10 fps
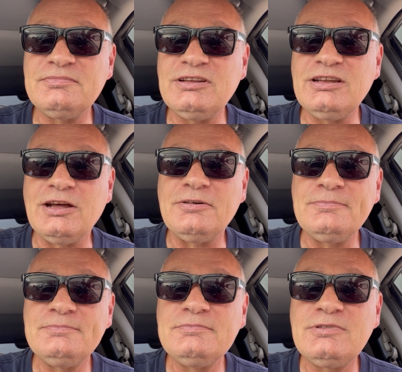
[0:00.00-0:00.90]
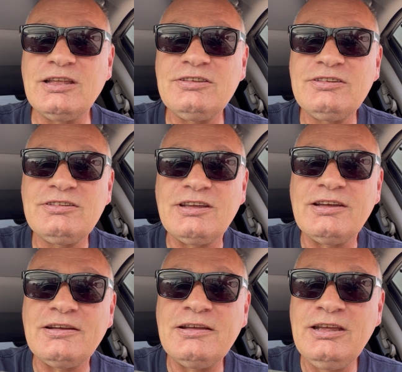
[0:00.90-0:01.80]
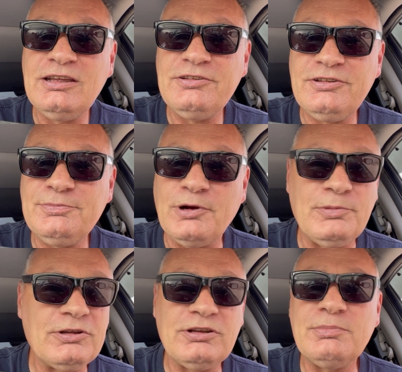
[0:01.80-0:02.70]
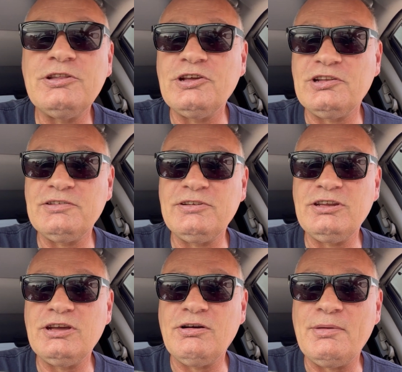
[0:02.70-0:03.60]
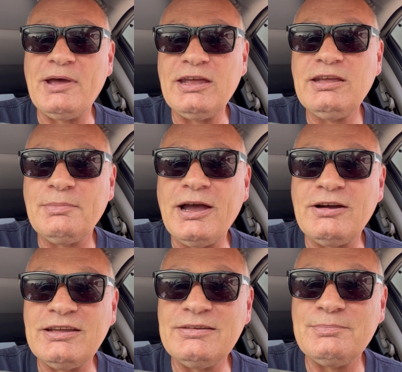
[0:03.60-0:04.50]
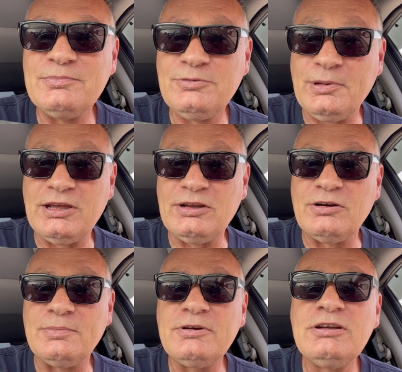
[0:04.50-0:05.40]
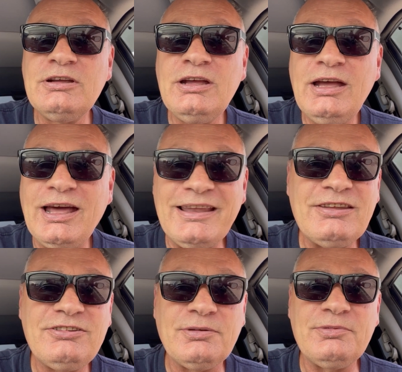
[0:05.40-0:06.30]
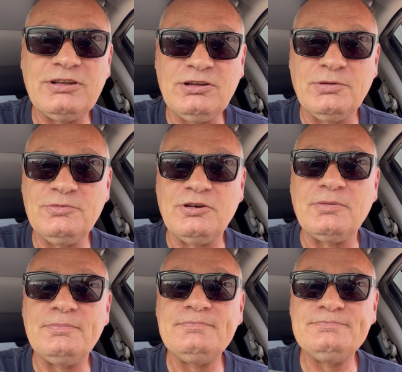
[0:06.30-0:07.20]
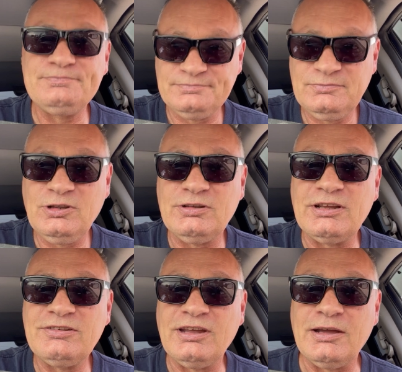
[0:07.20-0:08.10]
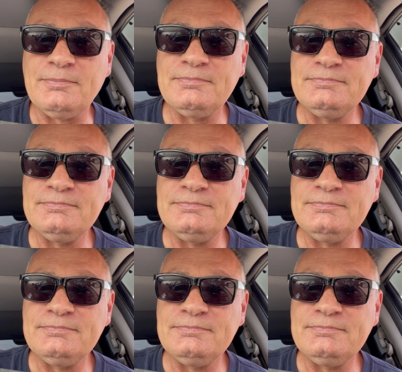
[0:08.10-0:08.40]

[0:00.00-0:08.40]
you know, this is probably going to be the only video I make about him splitting up. Unless something comes up. Till next time.